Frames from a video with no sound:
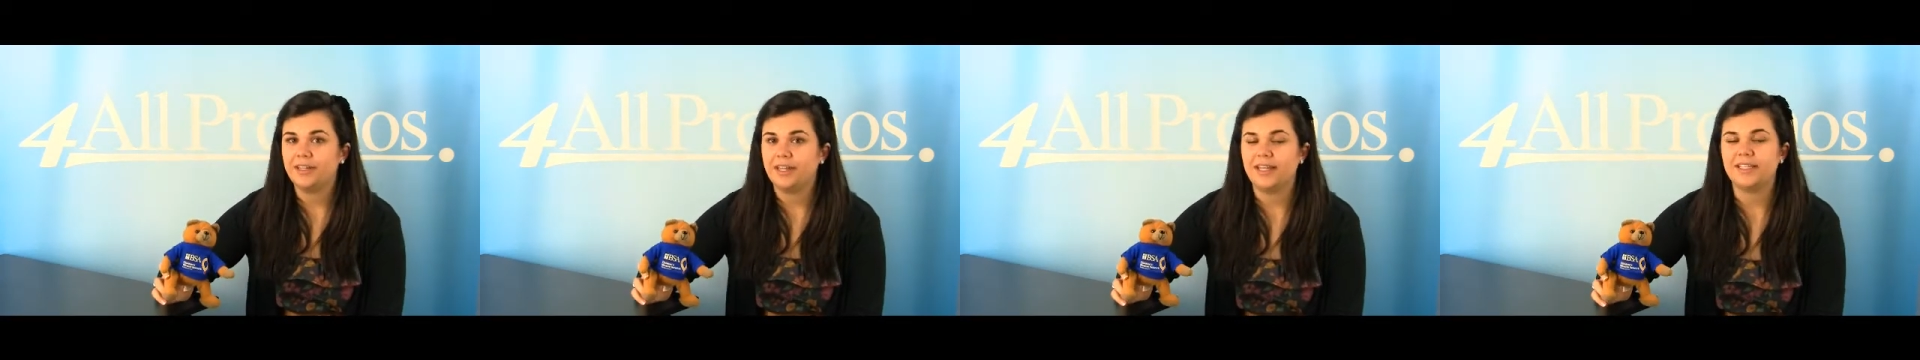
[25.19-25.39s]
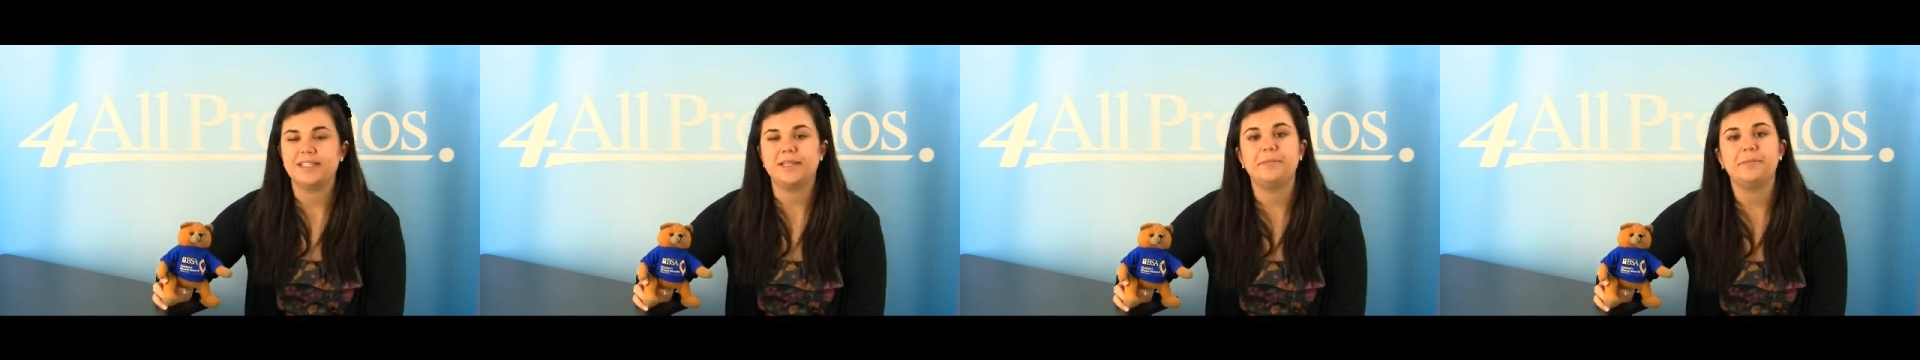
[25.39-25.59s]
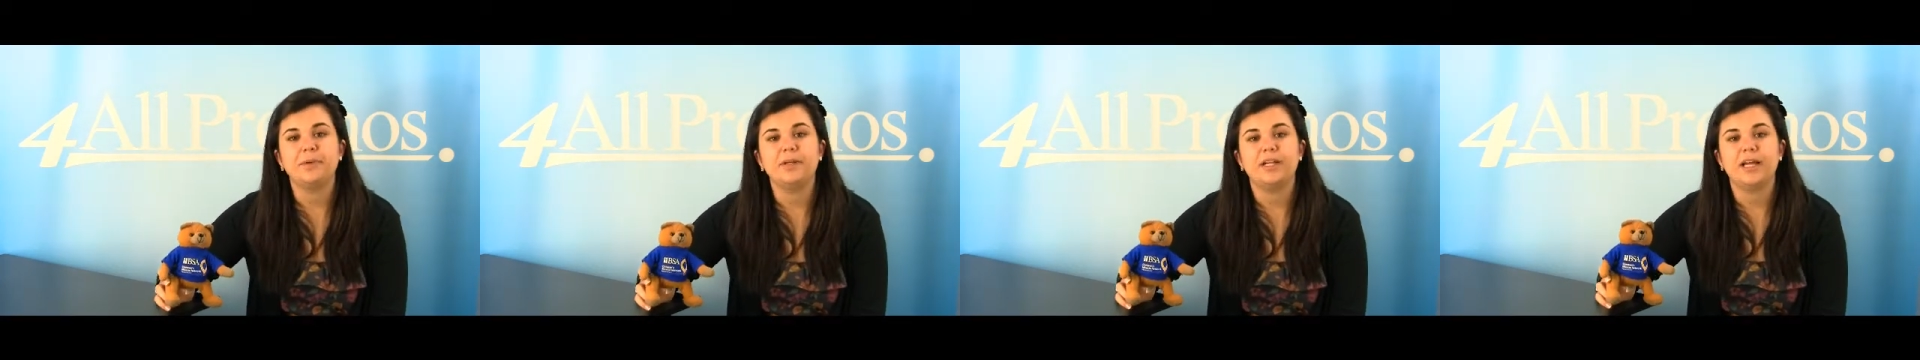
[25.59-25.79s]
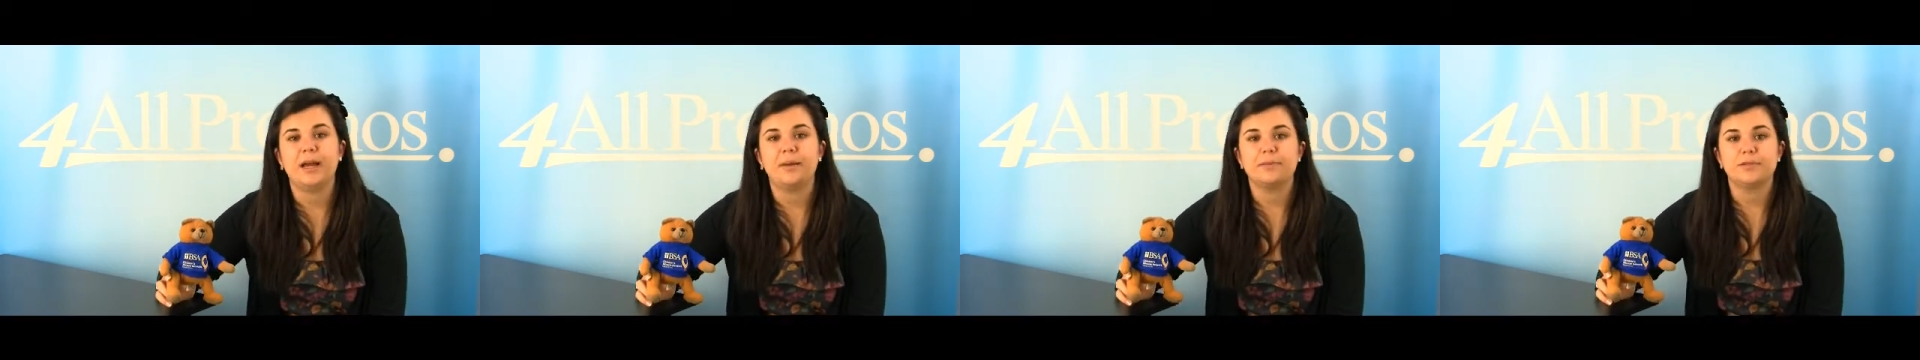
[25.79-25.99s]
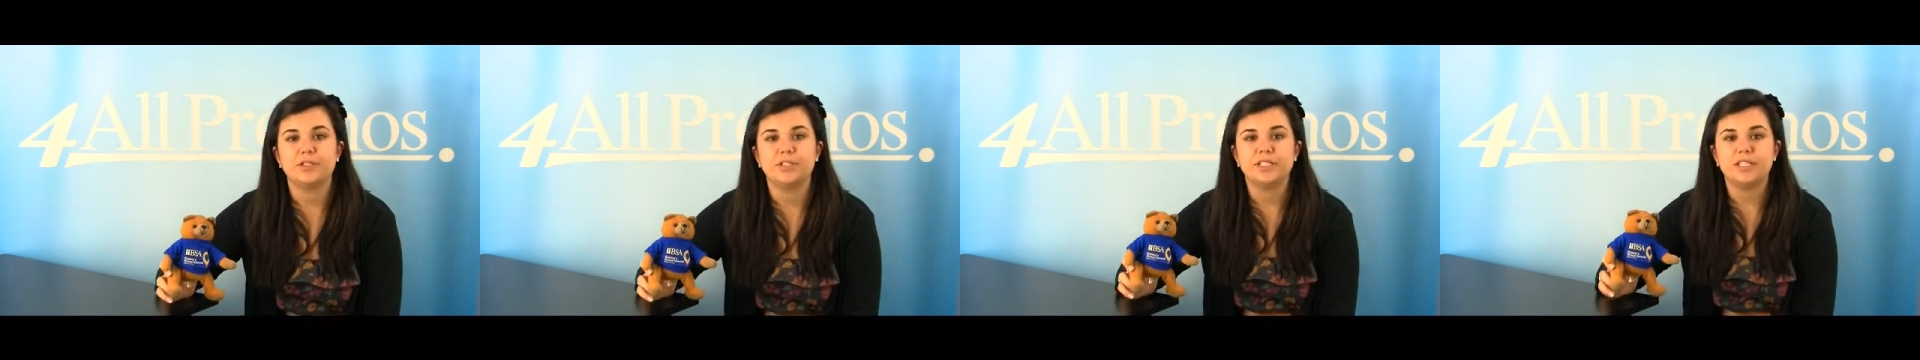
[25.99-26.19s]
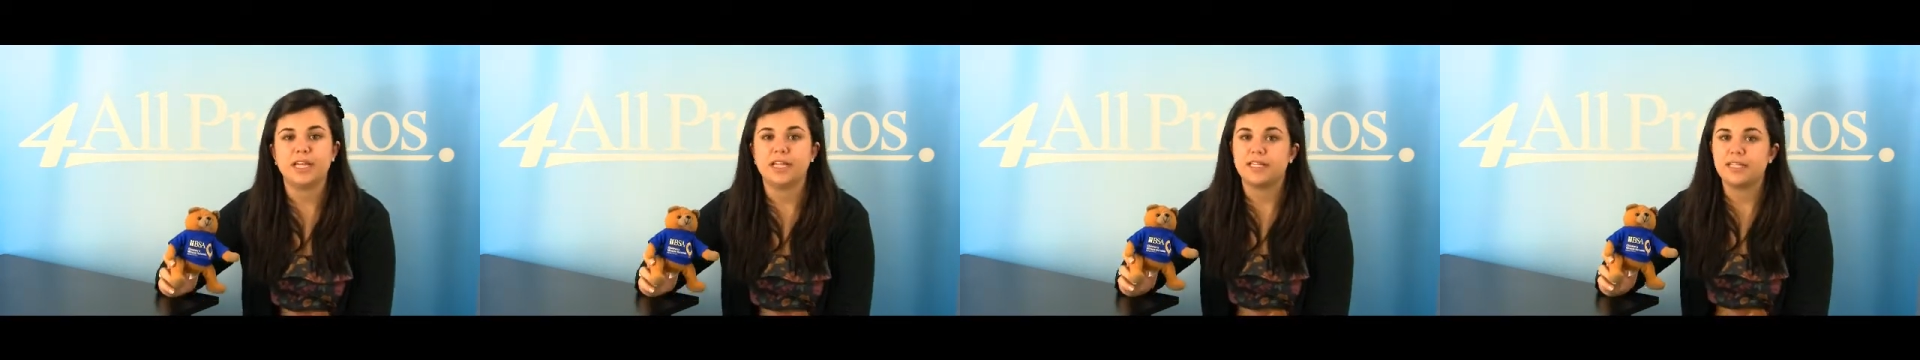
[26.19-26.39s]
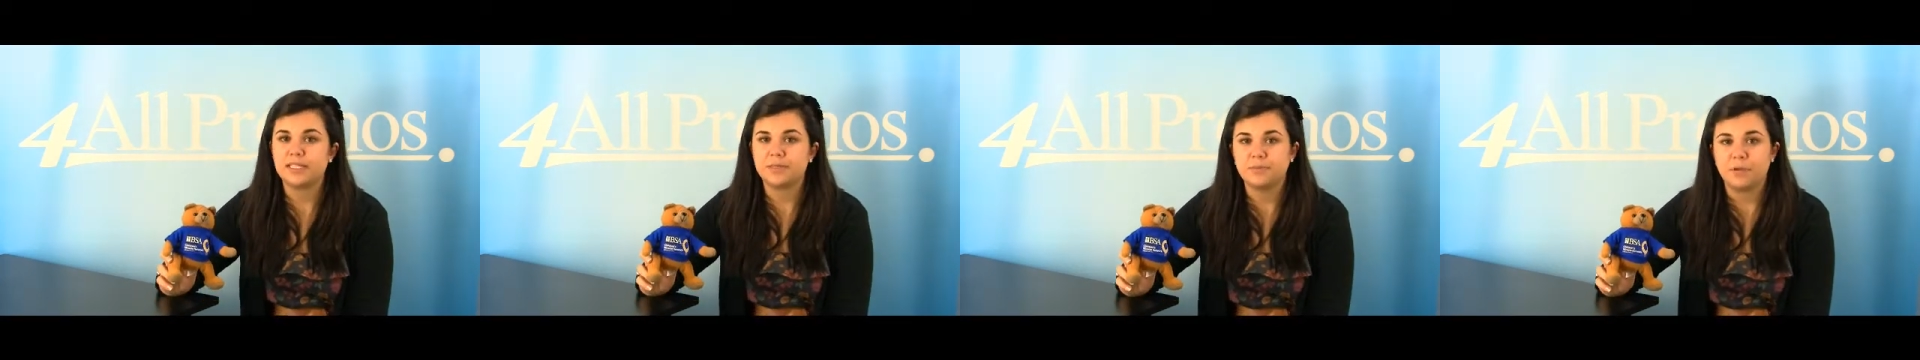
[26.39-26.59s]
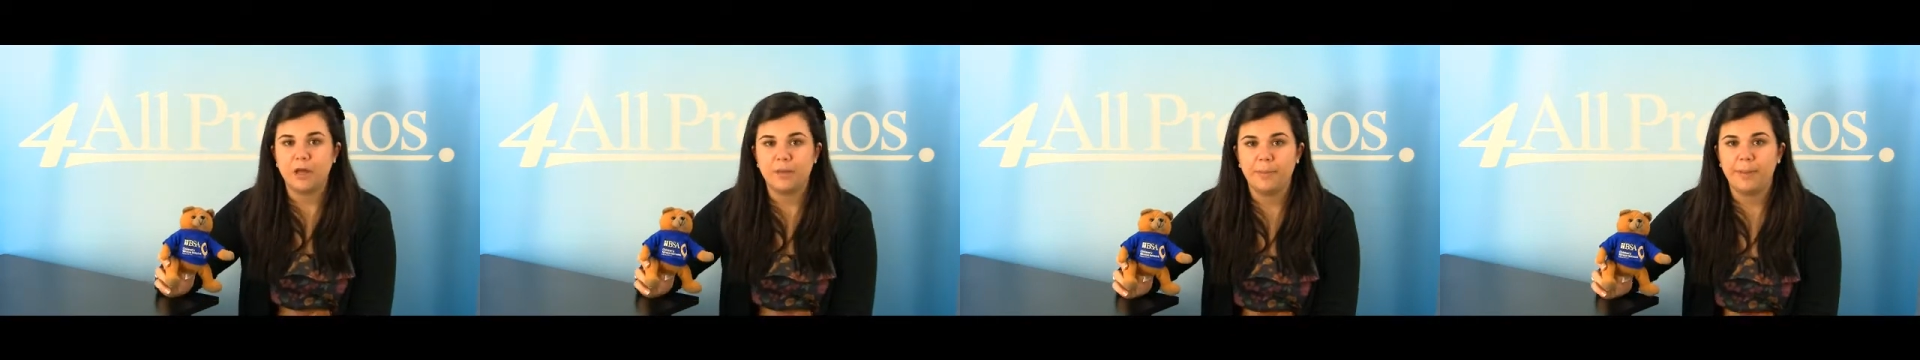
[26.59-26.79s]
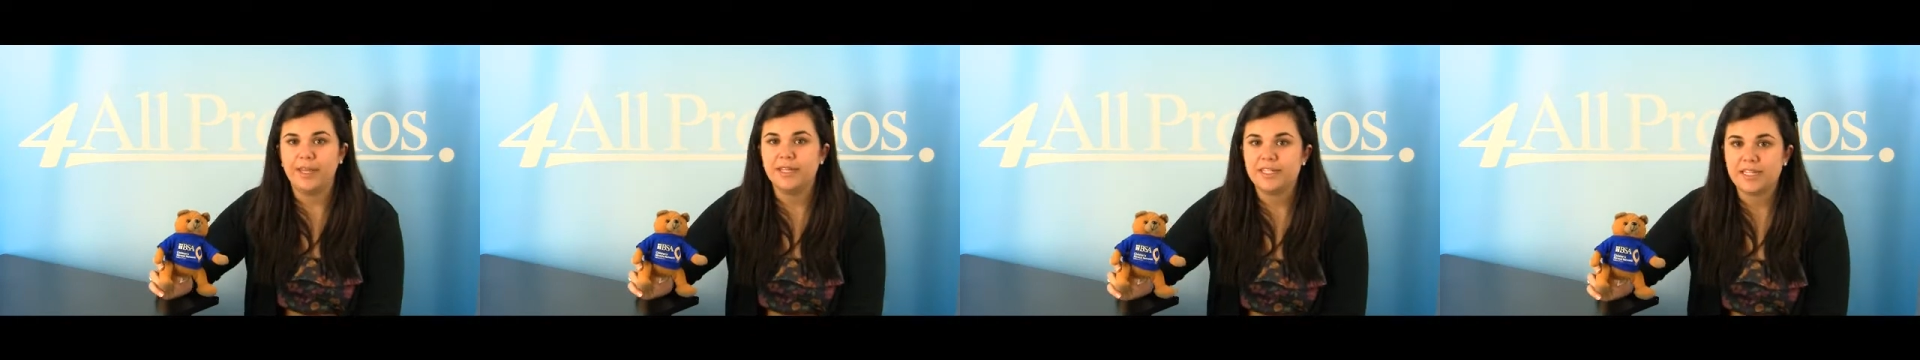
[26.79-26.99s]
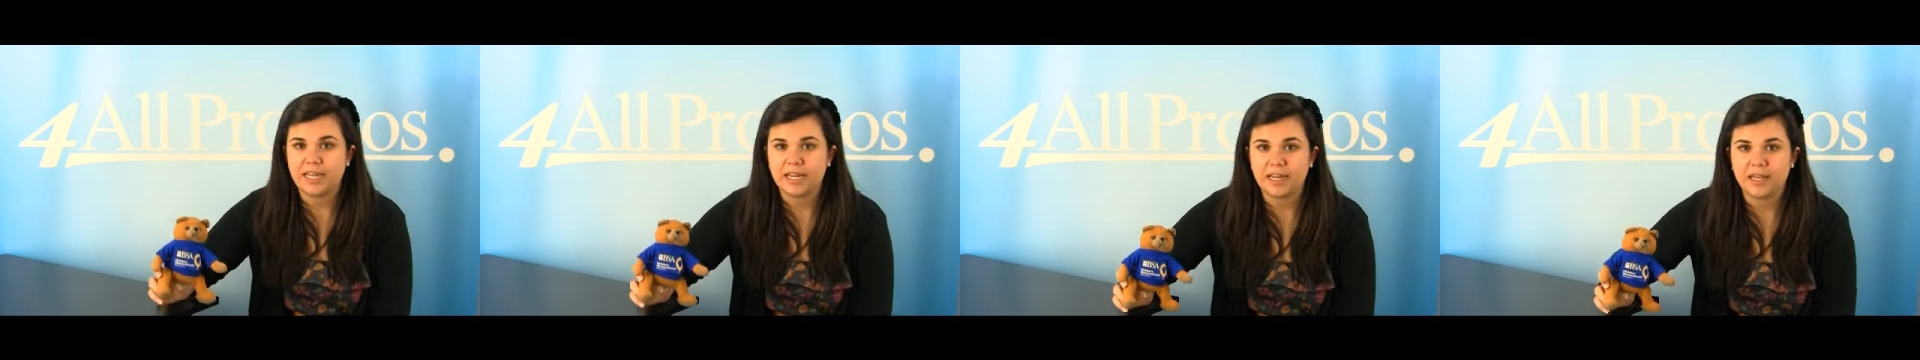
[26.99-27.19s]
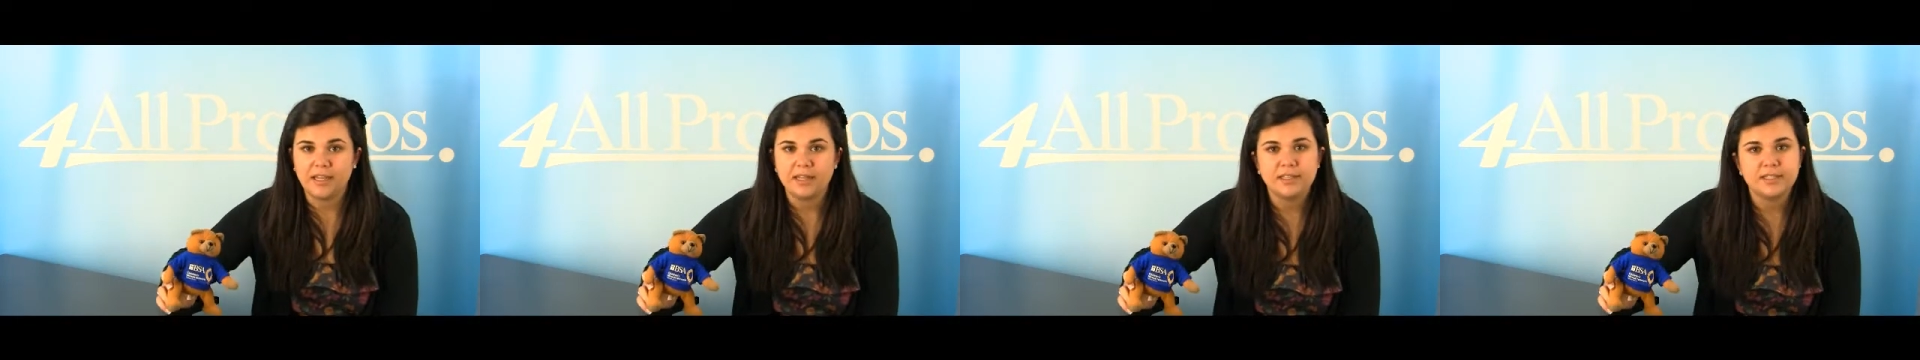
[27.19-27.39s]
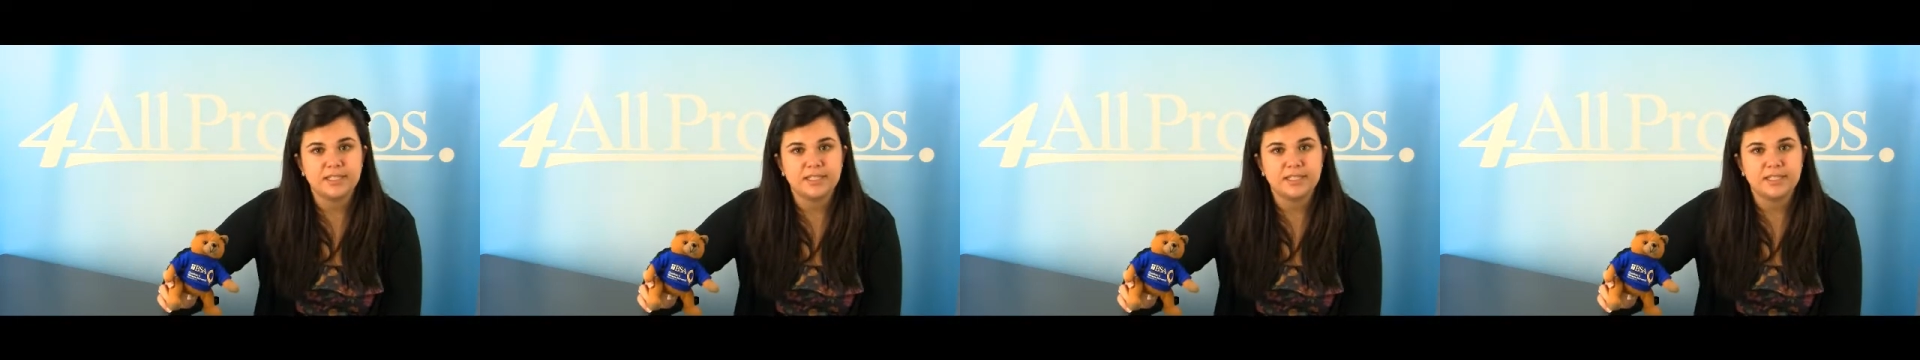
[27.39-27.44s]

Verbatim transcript: has imprint options on the small bandana,